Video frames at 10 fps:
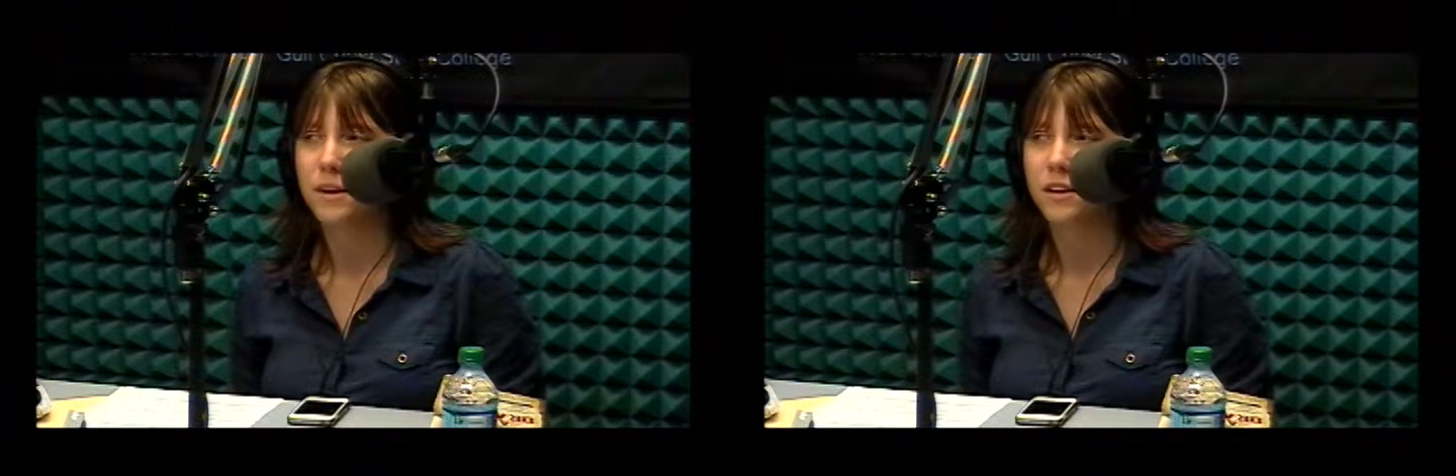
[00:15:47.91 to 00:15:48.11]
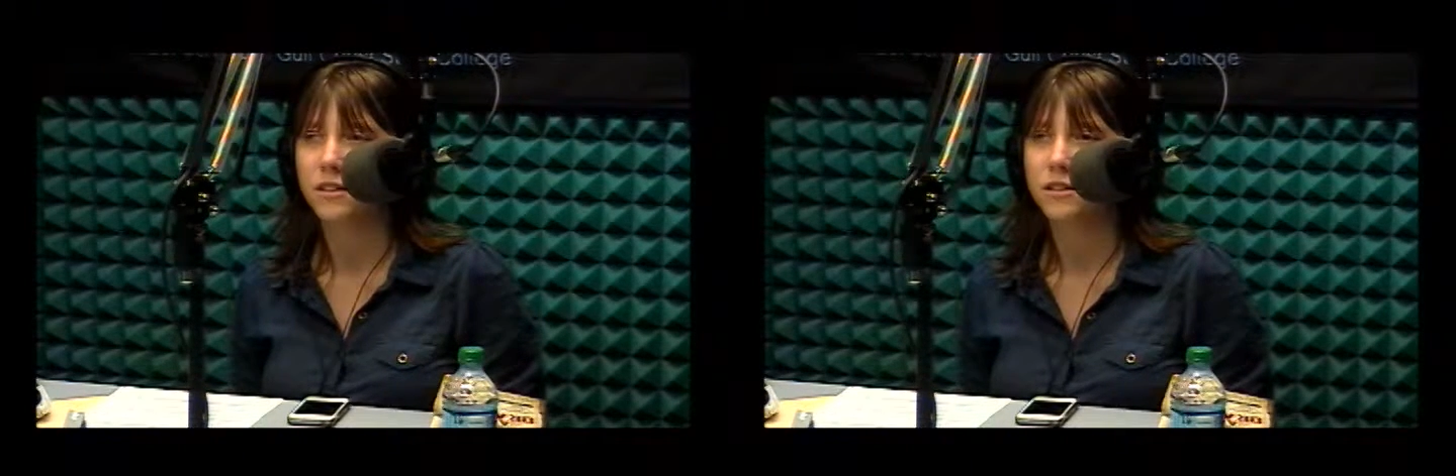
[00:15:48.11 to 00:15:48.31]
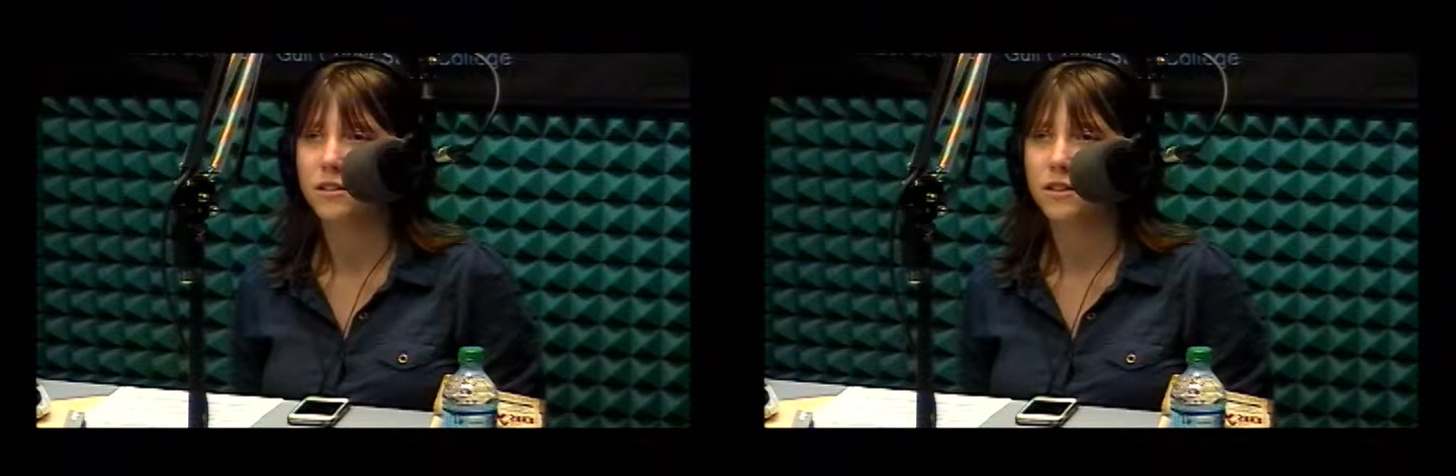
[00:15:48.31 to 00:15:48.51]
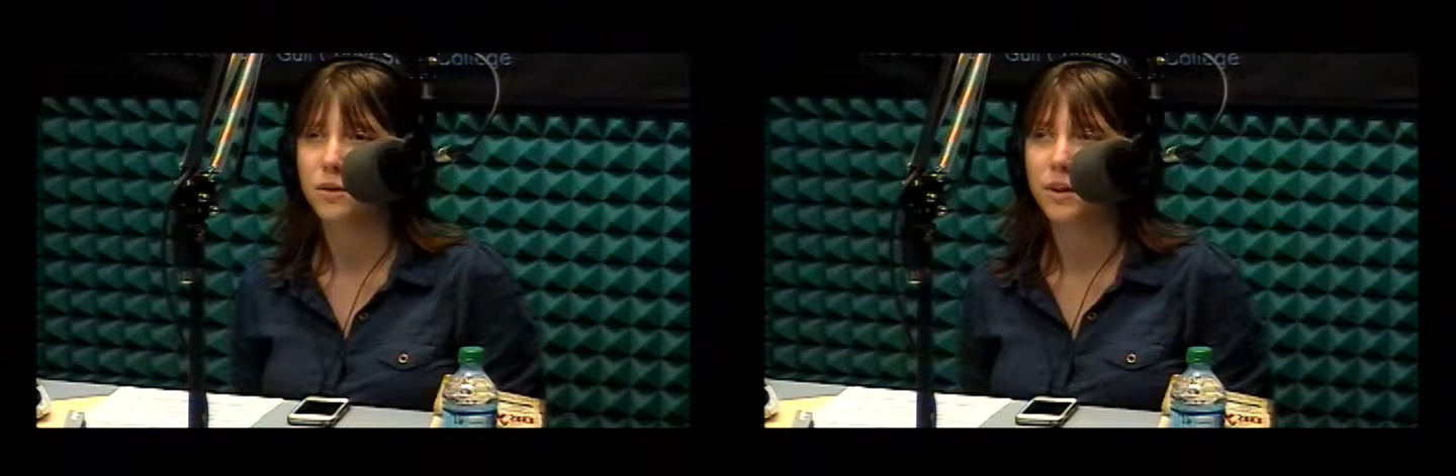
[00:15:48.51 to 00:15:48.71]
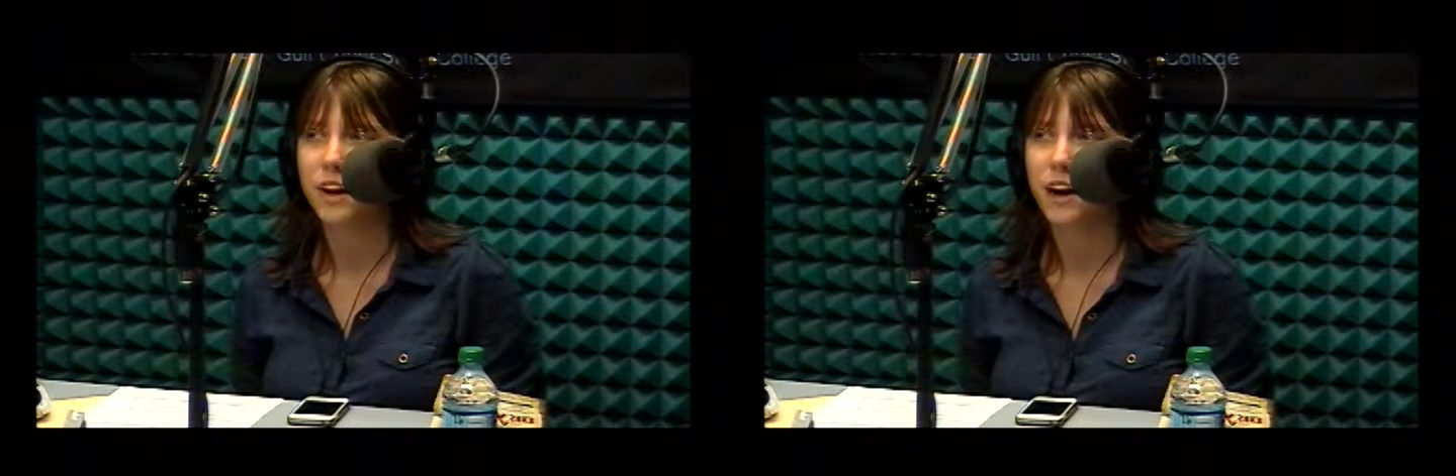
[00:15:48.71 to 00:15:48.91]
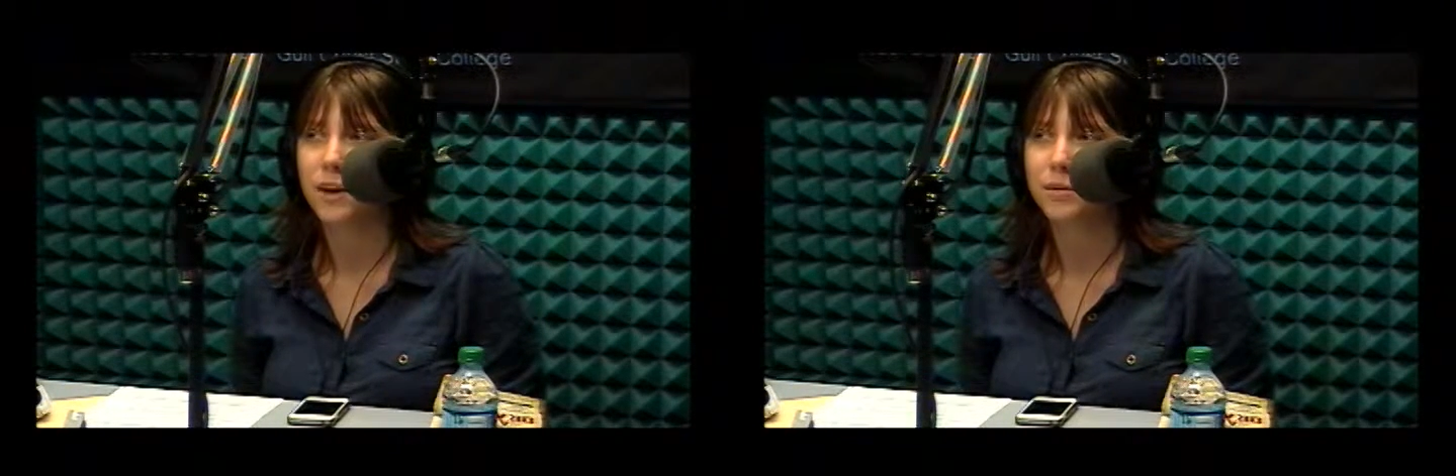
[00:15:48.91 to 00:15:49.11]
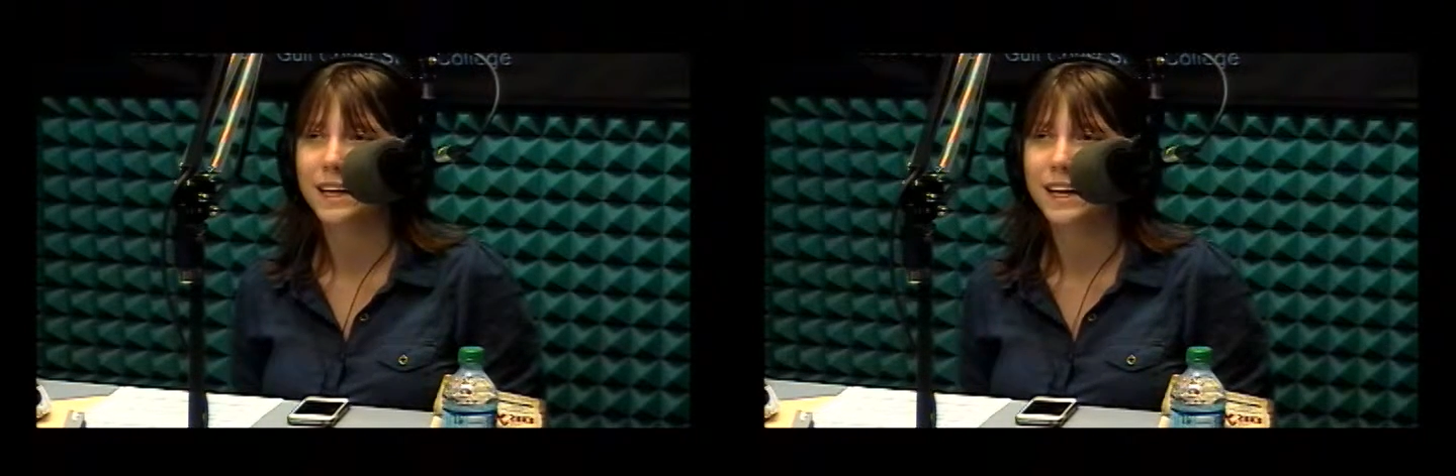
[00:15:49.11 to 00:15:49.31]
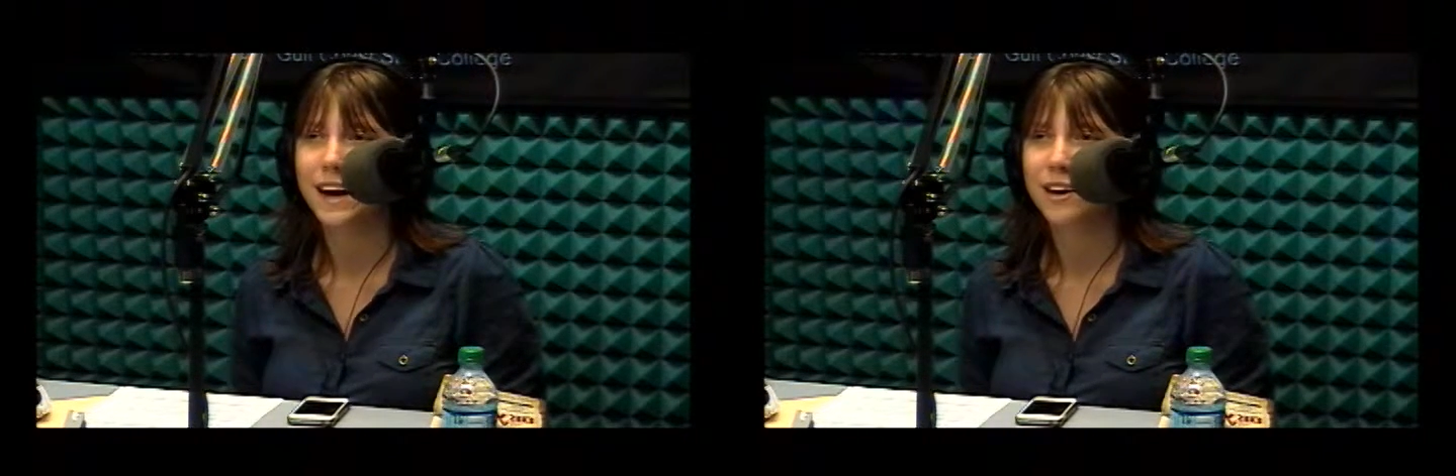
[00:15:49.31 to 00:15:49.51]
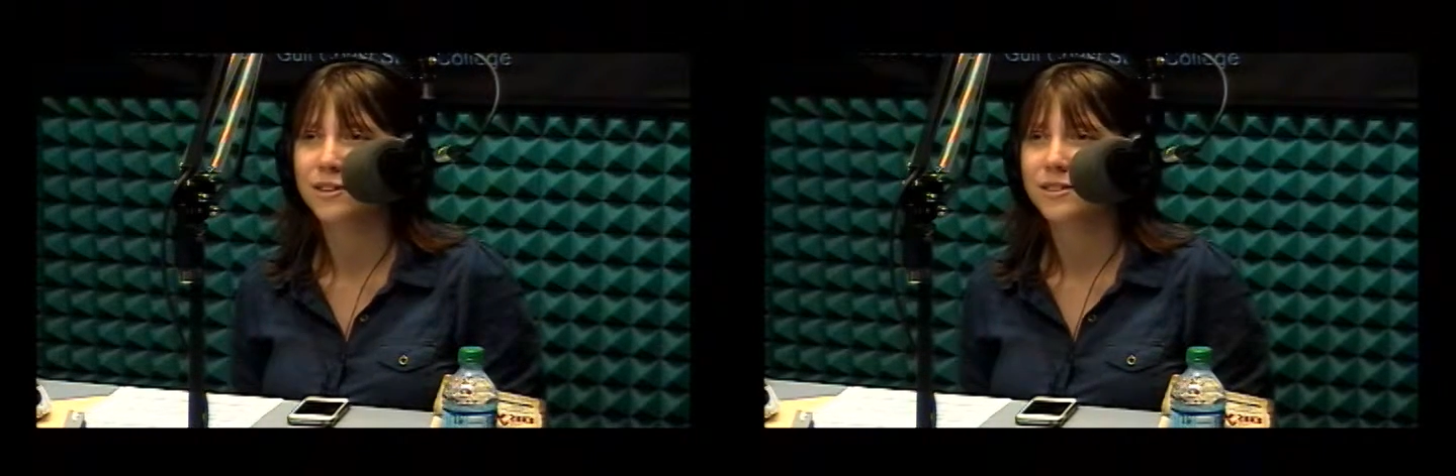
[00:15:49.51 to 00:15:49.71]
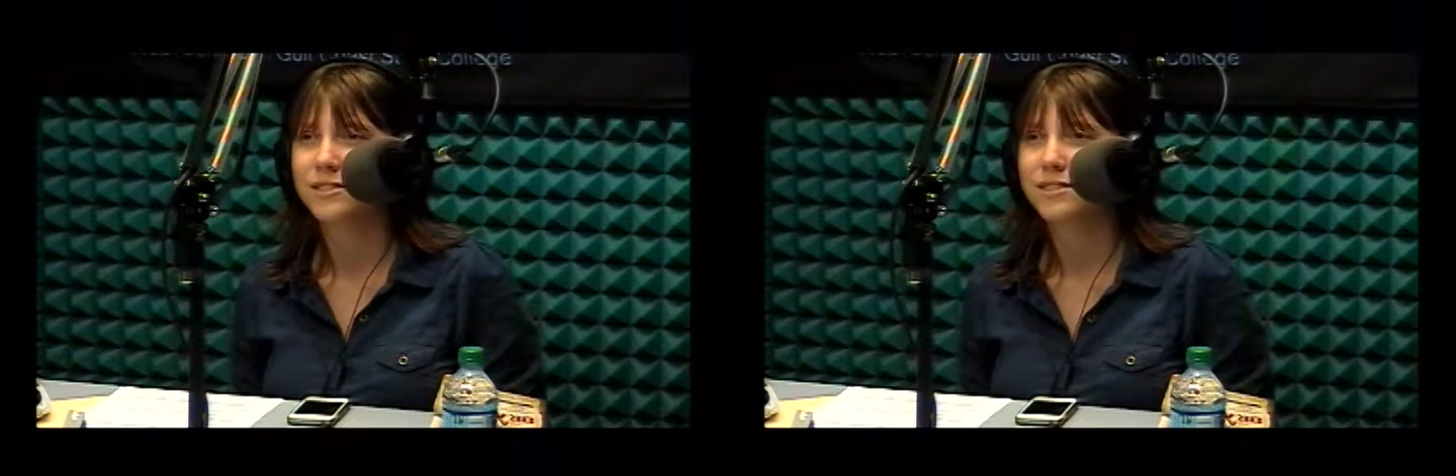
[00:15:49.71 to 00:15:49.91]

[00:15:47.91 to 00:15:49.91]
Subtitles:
because you can kind of plan out